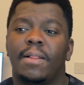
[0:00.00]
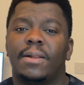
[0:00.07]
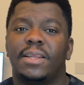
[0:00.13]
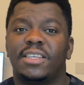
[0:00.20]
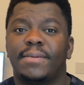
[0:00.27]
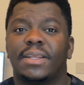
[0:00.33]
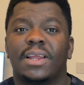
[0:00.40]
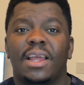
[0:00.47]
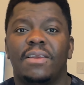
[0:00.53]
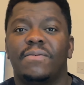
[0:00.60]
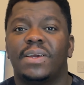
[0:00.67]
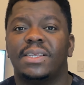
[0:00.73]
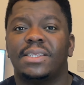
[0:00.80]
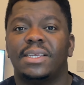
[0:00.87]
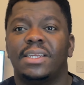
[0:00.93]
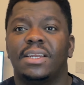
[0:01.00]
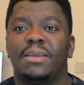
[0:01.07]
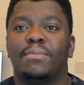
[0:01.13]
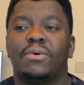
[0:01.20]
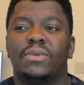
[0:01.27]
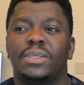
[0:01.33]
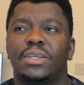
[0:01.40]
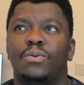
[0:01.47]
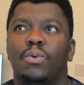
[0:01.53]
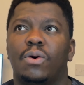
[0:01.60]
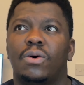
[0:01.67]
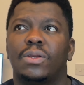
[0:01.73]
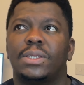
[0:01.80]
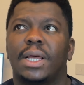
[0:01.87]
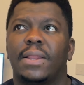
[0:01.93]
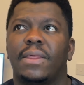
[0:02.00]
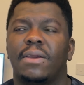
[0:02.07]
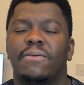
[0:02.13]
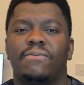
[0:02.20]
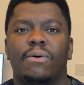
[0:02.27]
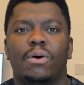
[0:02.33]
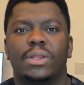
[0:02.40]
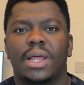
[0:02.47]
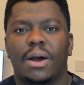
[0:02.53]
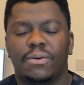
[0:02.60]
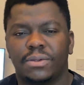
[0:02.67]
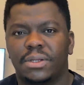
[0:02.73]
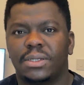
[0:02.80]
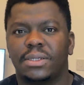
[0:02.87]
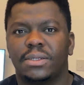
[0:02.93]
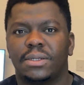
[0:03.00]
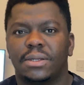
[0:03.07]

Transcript: this particular university, the deposit was, I think, 4,000.